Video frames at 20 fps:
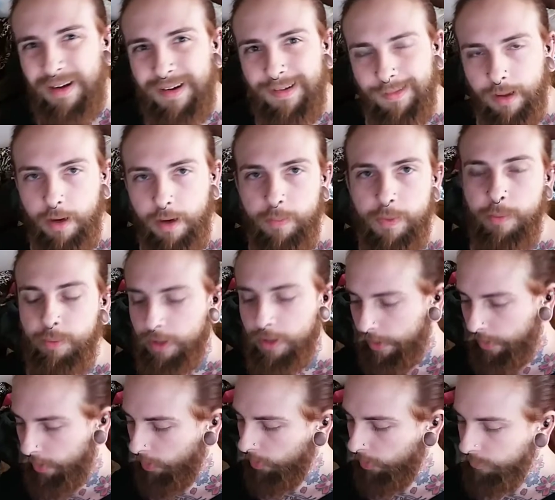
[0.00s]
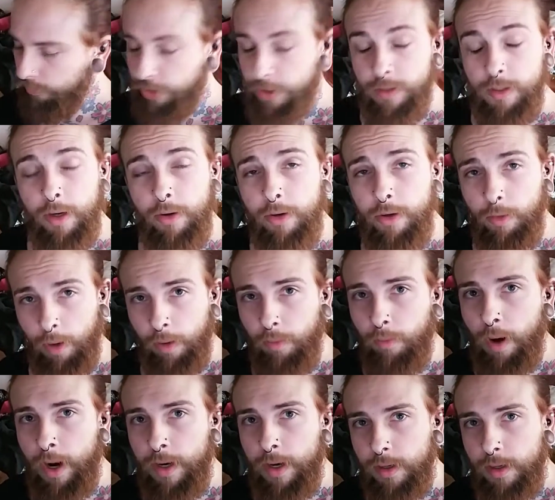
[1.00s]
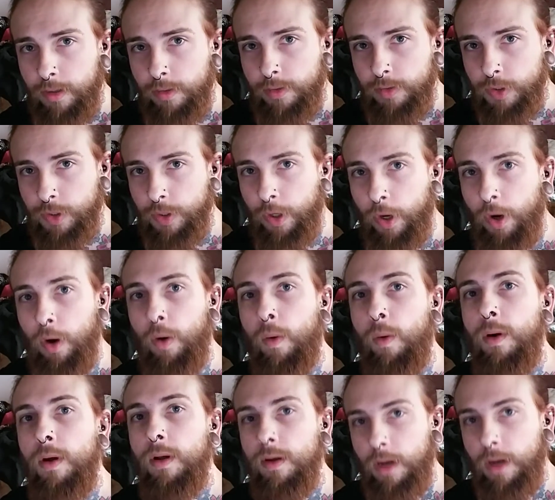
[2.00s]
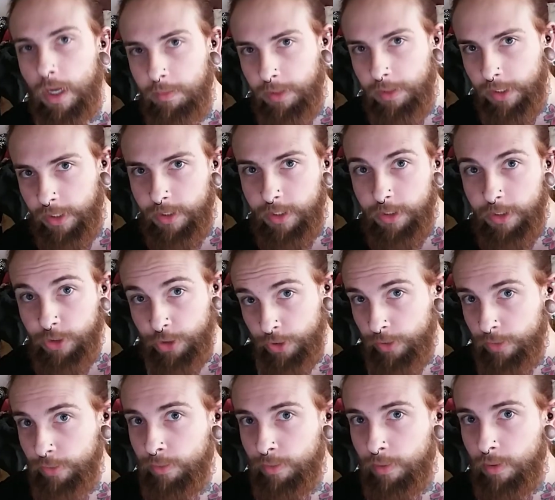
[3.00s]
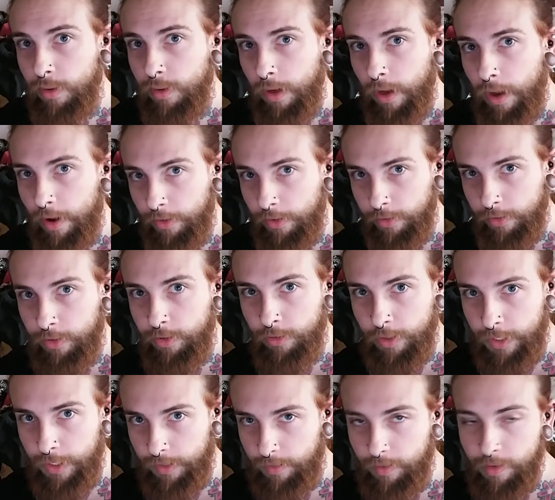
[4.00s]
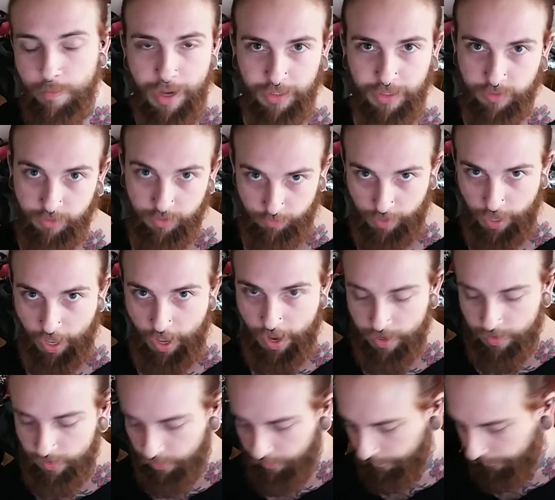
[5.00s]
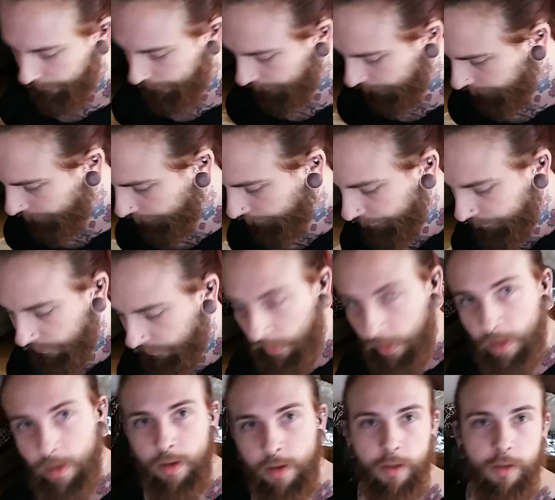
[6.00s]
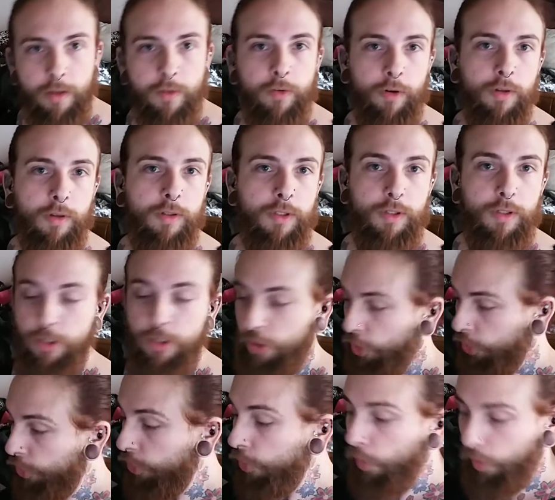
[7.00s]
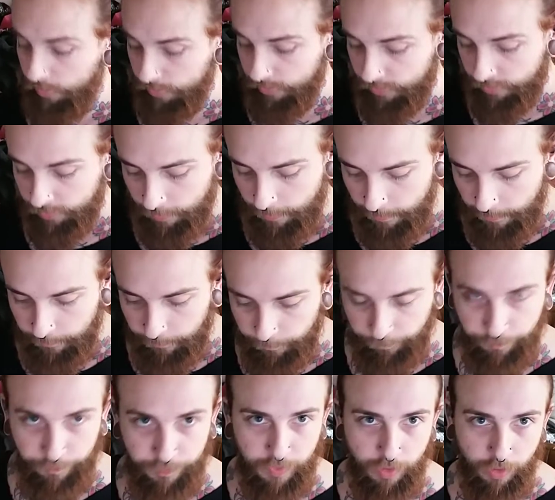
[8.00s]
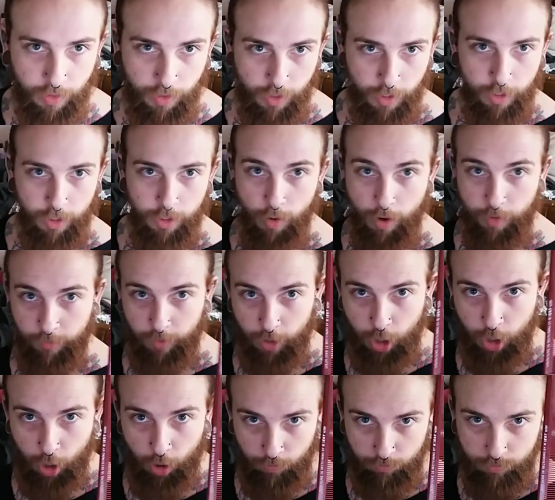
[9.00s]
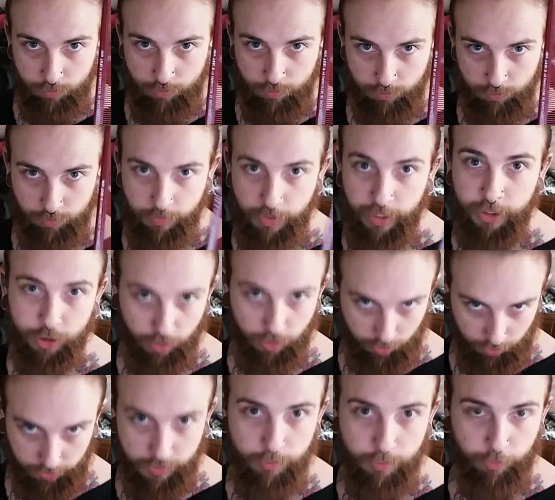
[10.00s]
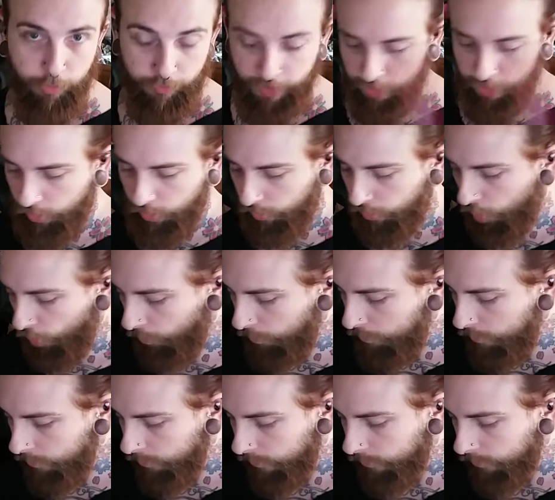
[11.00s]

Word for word: a lot of people at home just don't do it right. So, I'm going to teach you how to do it the best you can. First, your tools. You have a comb, make sure it's a professional comb.